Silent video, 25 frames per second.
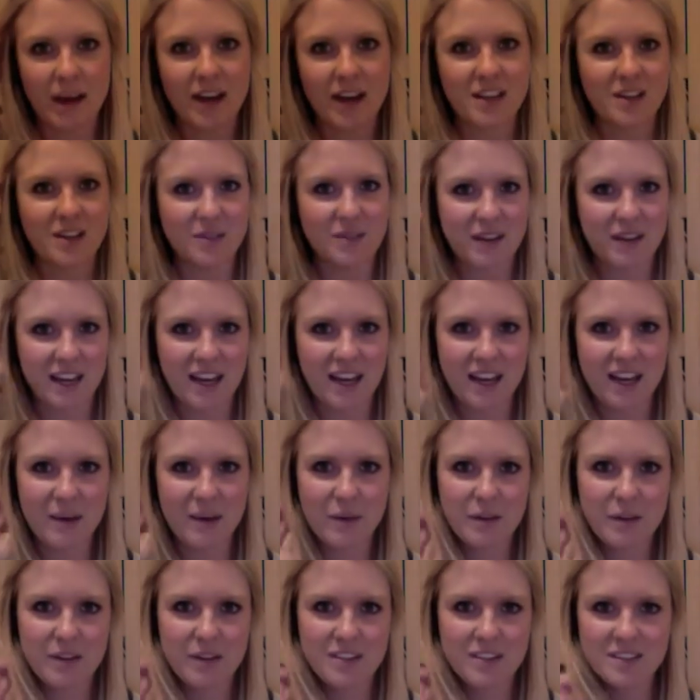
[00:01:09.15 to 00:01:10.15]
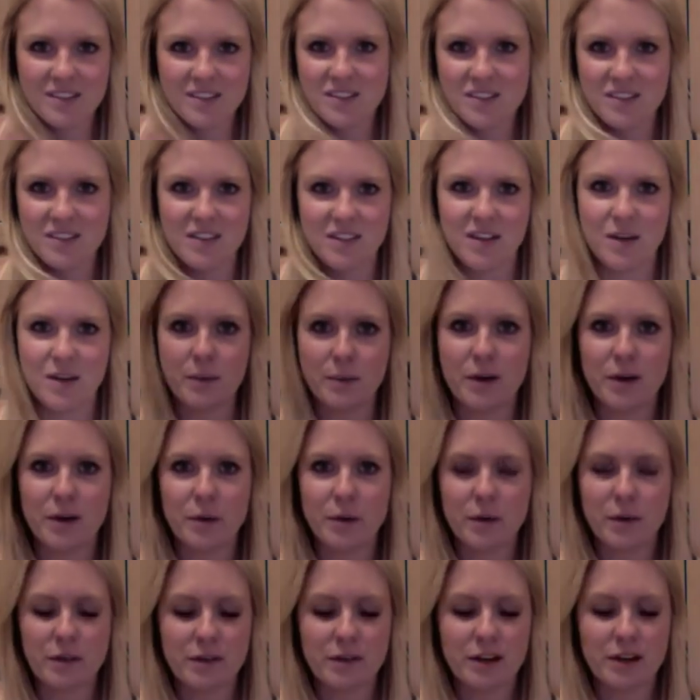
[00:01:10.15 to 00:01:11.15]
I don't really care whether it's a designer one or
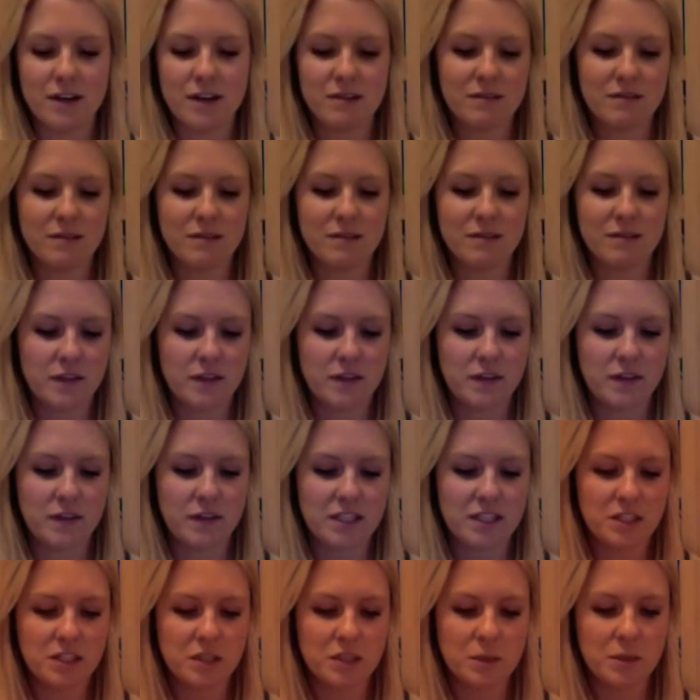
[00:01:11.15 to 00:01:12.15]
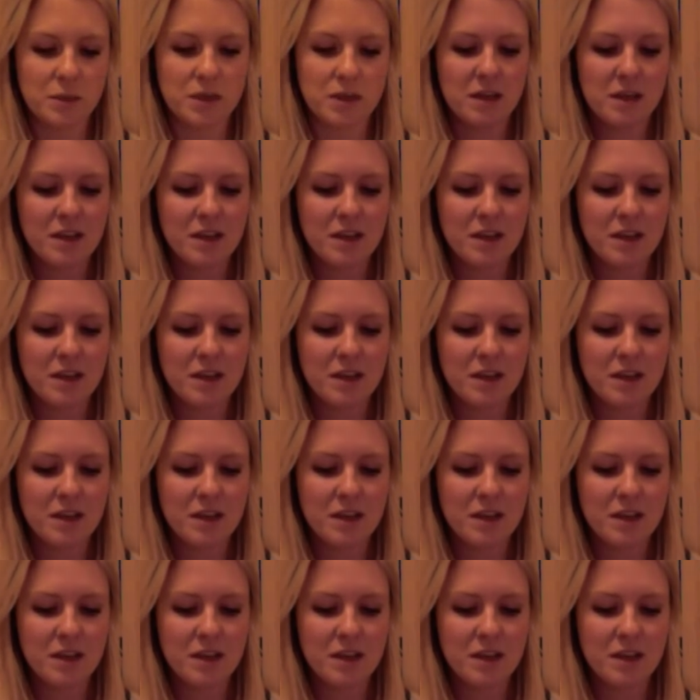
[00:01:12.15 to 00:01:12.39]
whether it looks fancy or what.